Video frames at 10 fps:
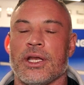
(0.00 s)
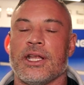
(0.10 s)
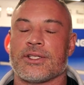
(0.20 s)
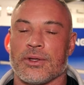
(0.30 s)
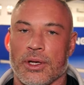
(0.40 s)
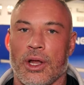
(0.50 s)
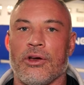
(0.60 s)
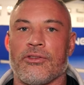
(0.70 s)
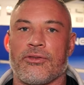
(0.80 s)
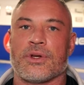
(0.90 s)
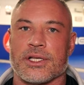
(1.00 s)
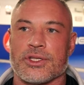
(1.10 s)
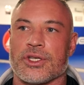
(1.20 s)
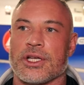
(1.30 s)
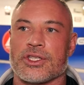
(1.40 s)
you need to do a lot of Brazilian
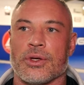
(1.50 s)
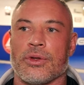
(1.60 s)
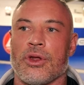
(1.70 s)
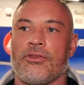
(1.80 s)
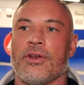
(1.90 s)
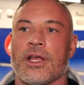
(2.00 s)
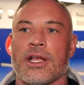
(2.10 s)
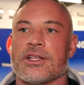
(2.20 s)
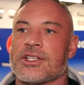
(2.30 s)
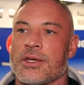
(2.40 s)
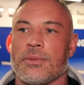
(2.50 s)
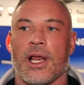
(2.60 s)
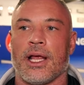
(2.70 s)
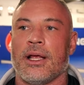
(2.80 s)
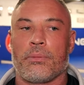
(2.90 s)
Jiu-Jitsu. Nothing can
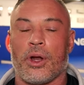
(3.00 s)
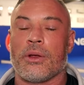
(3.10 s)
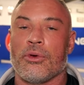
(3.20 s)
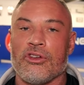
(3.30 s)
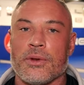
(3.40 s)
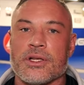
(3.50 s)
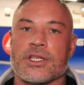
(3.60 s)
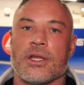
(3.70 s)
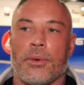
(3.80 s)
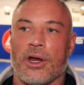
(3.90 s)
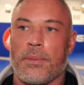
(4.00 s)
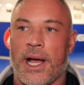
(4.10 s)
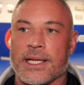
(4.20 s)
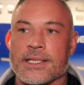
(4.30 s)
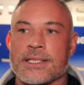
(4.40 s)
simulate body movements and the body
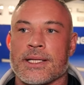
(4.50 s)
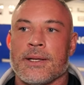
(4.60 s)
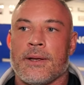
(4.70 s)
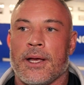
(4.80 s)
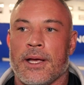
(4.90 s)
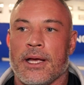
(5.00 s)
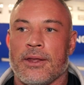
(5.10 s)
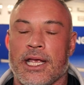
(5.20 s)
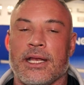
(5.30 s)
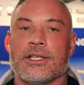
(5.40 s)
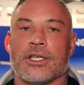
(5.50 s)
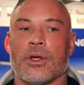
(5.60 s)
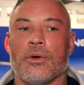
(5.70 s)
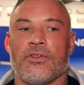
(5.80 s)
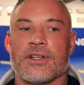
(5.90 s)
patterns that you need to
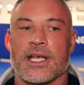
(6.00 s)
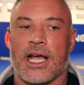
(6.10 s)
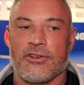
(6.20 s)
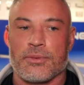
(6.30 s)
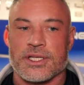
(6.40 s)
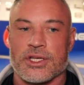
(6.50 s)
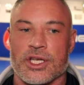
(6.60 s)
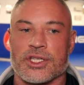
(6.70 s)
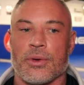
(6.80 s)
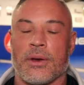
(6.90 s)
do with inside of Brazilian Jiu-Jitsu.